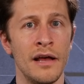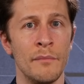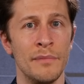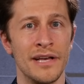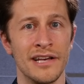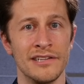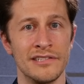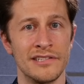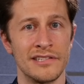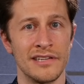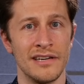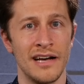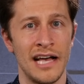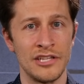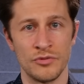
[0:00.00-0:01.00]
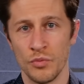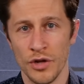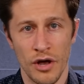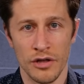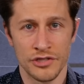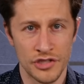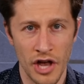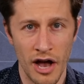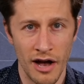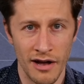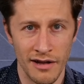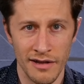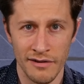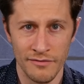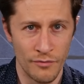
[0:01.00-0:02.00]
because, as we all
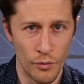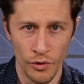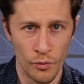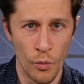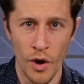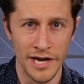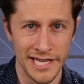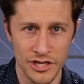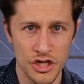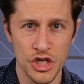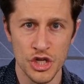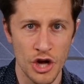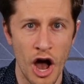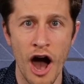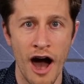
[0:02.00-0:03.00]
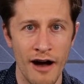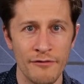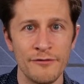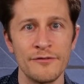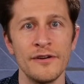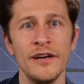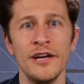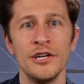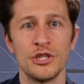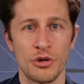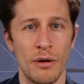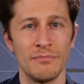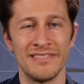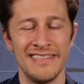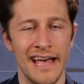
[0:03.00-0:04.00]
saw, if we're one inch off,
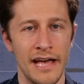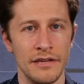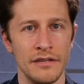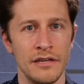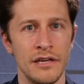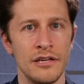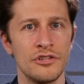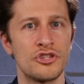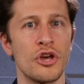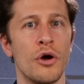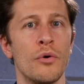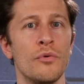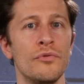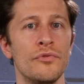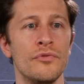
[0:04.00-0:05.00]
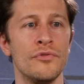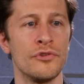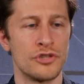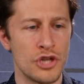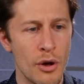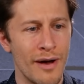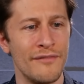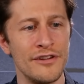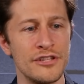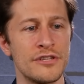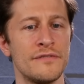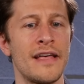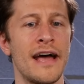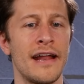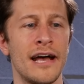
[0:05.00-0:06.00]
Trump's dead. So there's no evidence
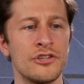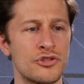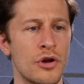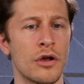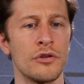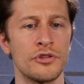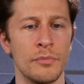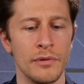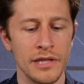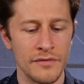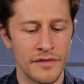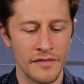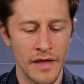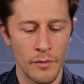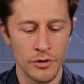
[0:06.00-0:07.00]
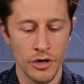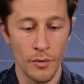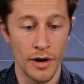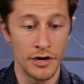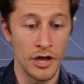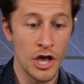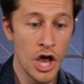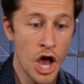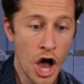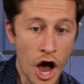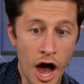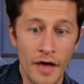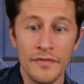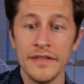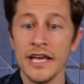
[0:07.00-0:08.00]
of that. I struggle to believe that that would go on.
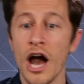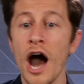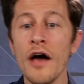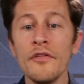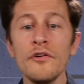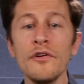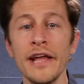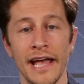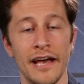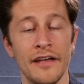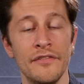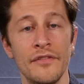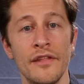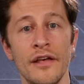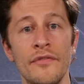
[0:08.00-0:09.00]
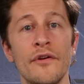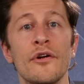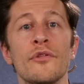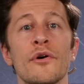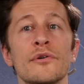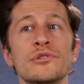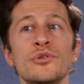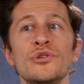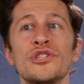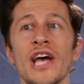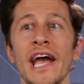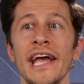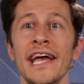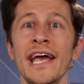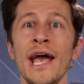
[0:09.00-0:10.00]
On the other hand, there are those who
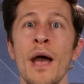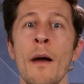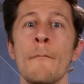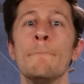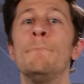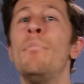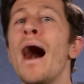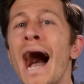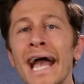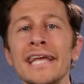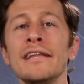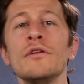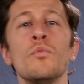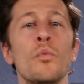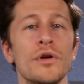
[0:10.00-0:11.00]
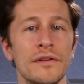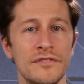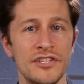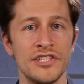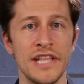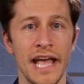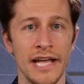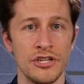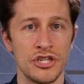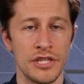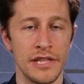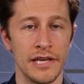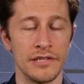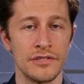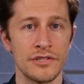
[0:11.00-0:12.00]
say Biden would have
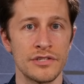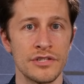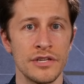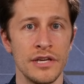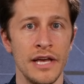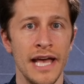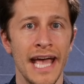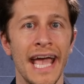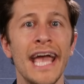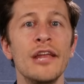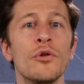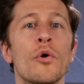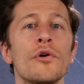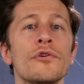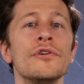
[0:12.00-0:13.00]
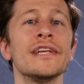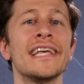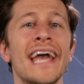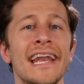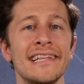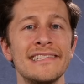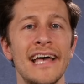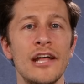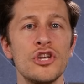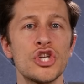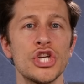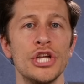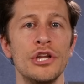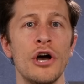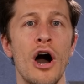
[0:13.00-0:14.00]
staged this in order to get
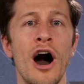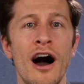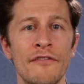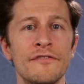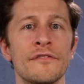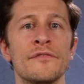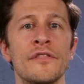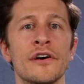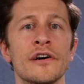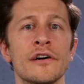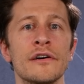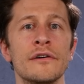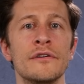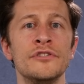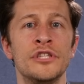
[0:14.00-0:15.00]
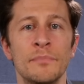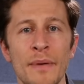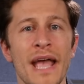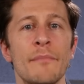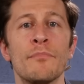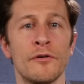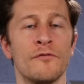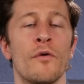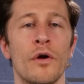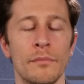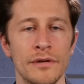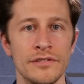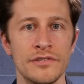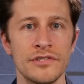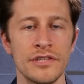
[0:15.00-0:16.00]
attention off of the debate
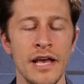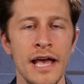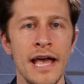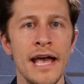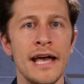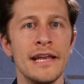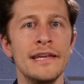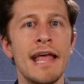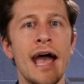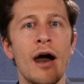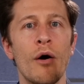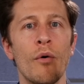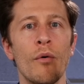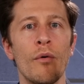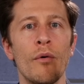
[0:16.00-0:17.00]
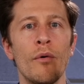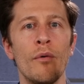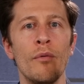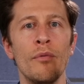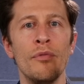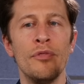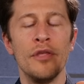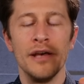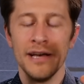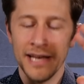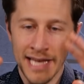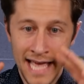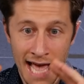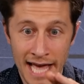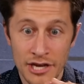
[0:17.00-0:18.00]
performance. Now,
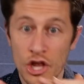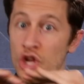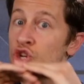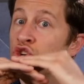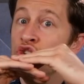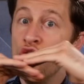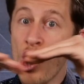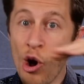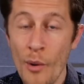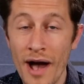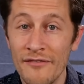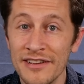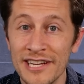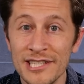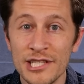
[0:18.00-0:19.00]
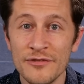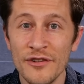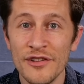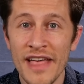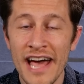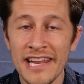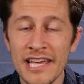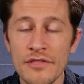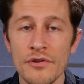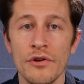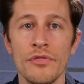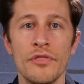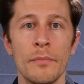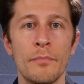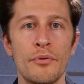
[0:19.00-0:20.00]
again, no evidence for that
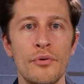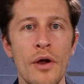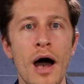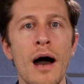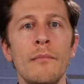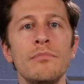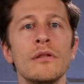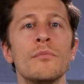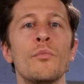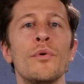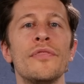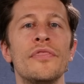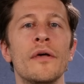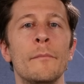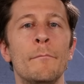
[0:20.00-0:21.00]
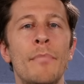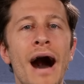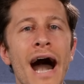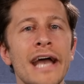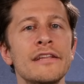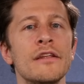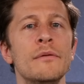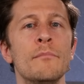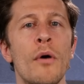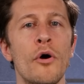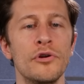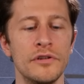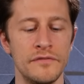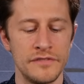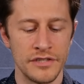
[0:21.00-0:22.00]
either. The problem with the Biden
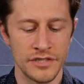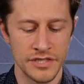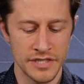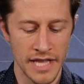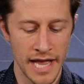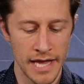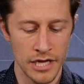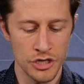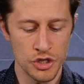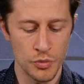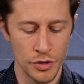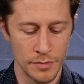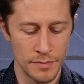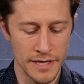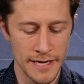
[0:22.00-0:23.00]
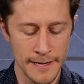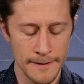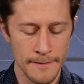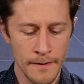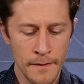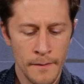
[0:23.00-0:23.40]
motive to stage would be